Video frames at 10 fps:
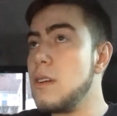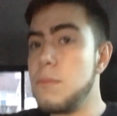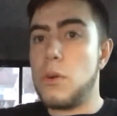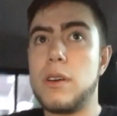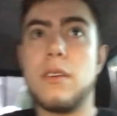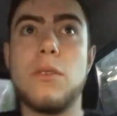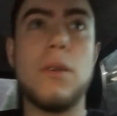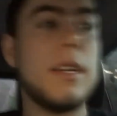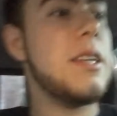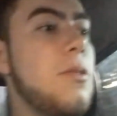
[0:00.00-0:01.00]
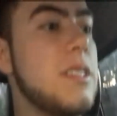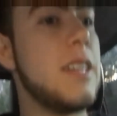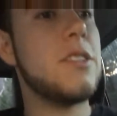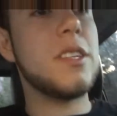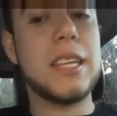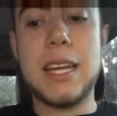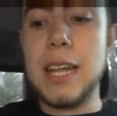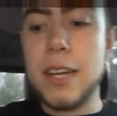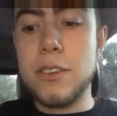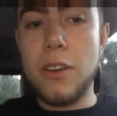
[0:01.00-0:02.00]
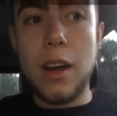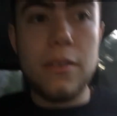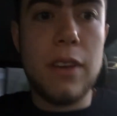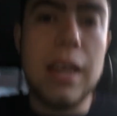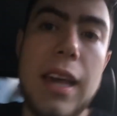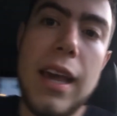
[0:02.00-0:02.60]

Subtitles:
oh boy, what I did was I took the connector off